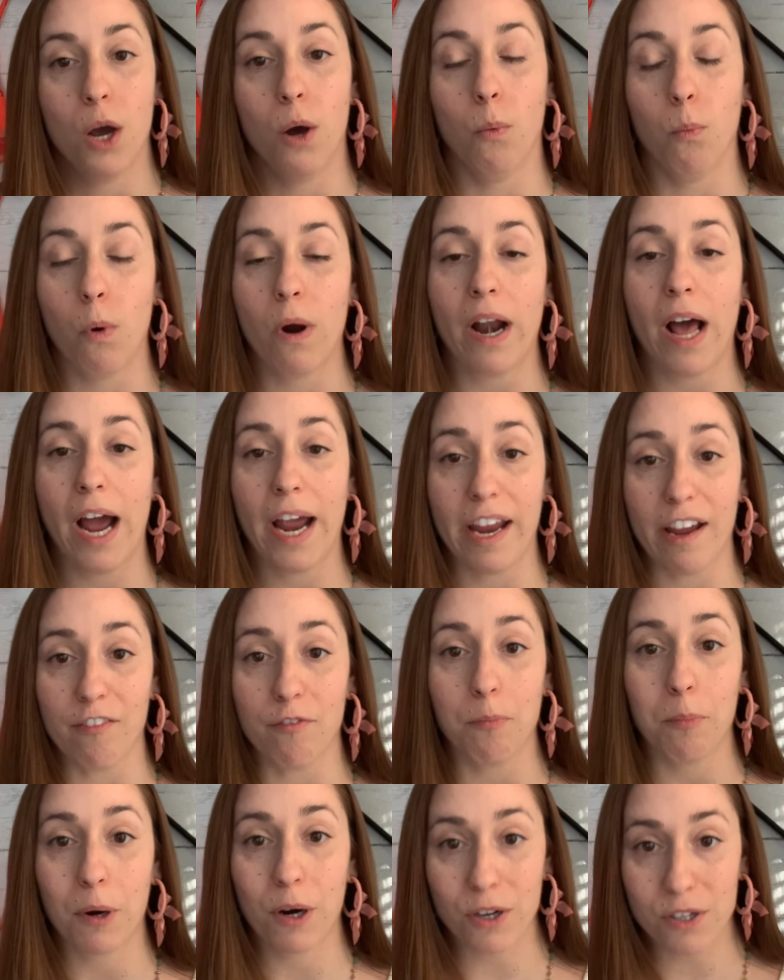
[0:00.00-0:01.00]
And what I
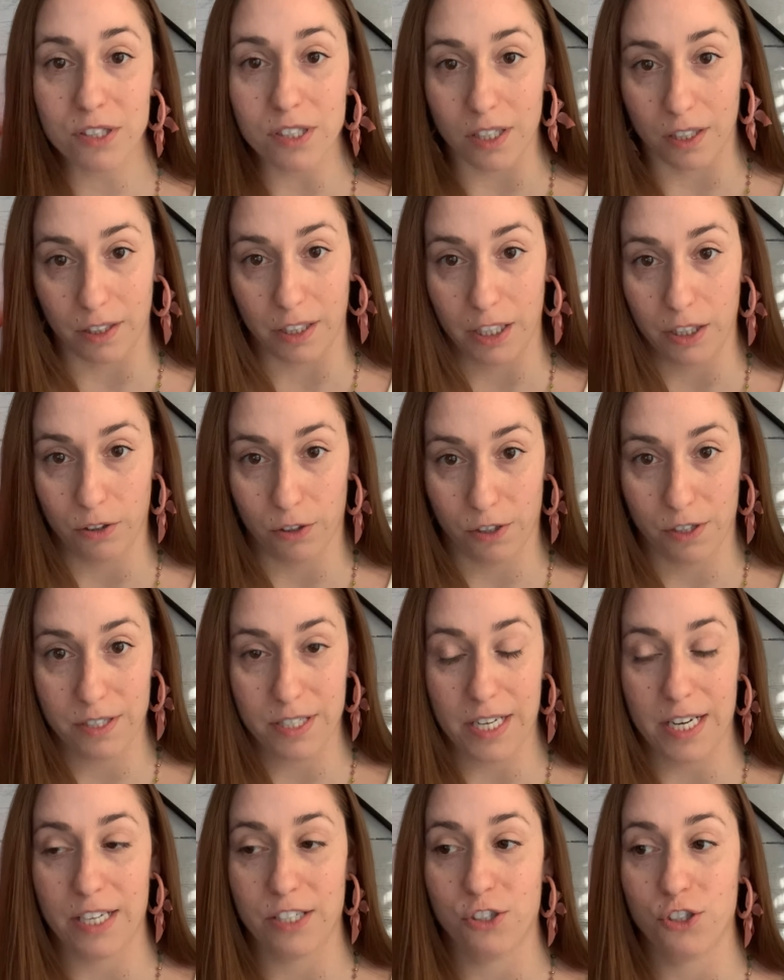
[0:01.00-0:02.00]
have personally
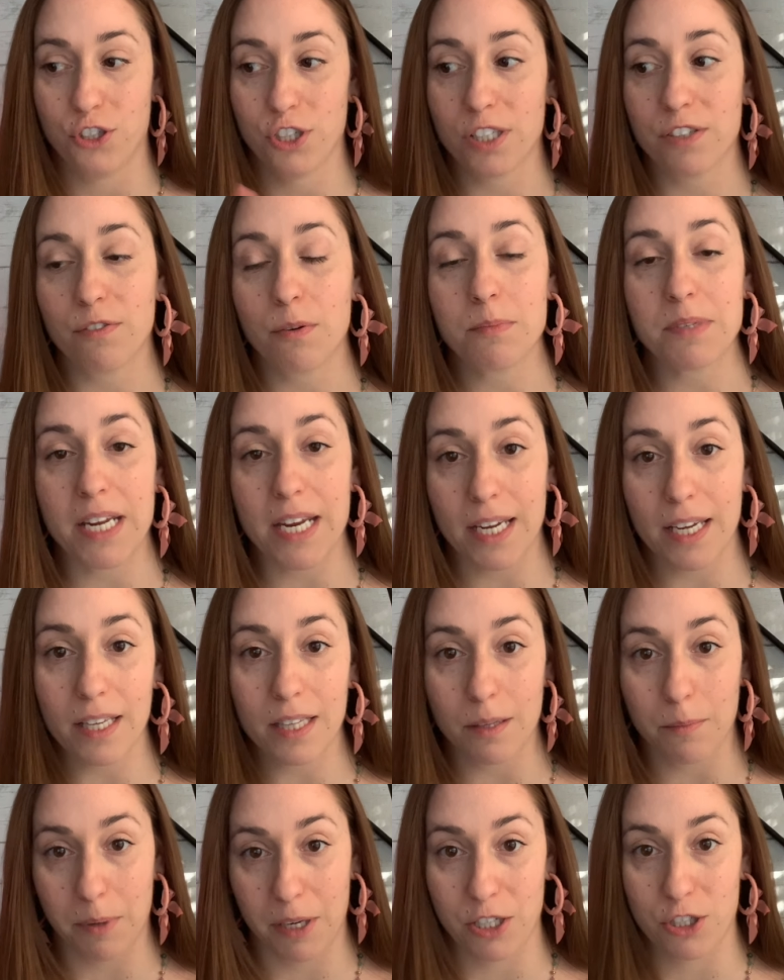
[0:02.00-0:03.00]
learned is just from
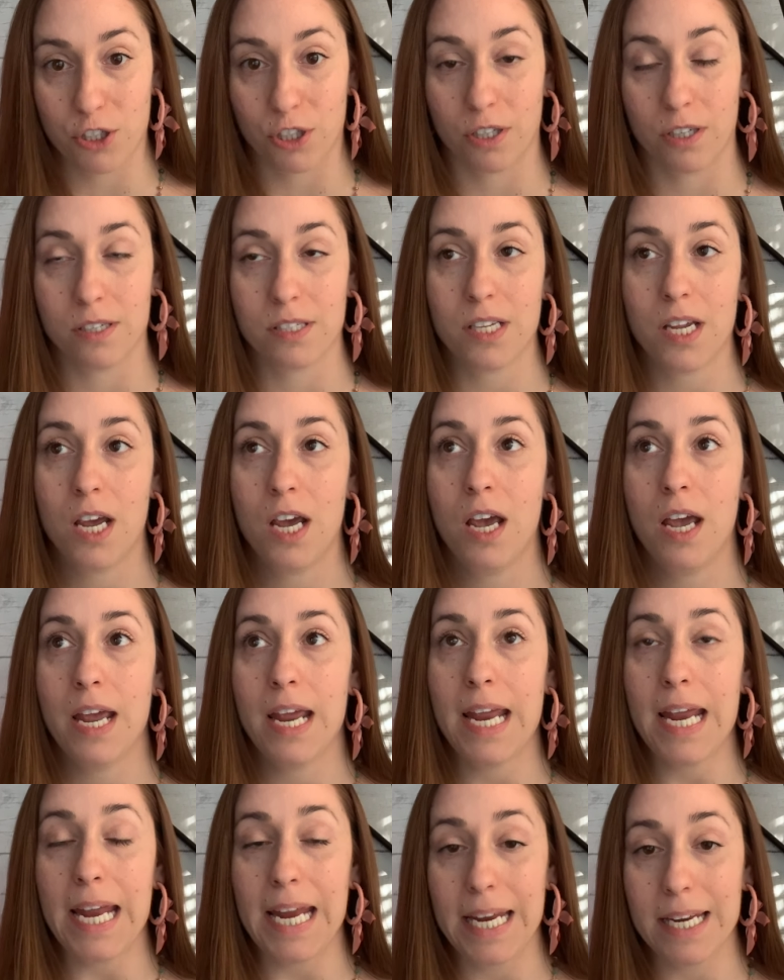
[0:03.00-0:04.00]
taking the pictures
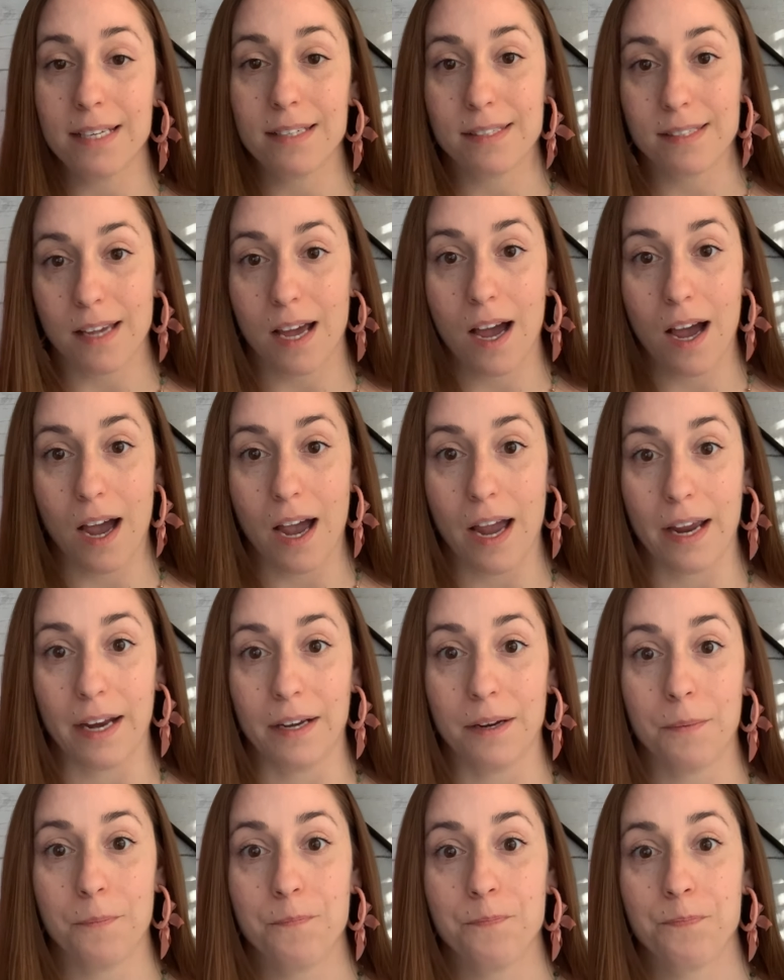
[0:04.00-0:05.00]

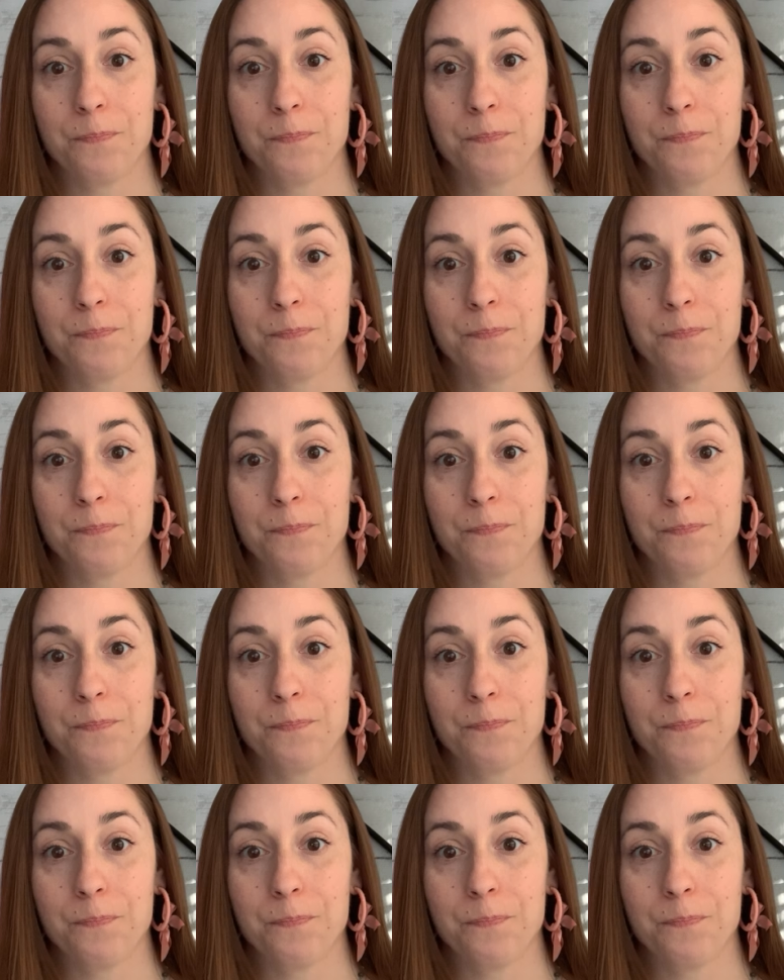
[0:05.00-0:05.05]
inside,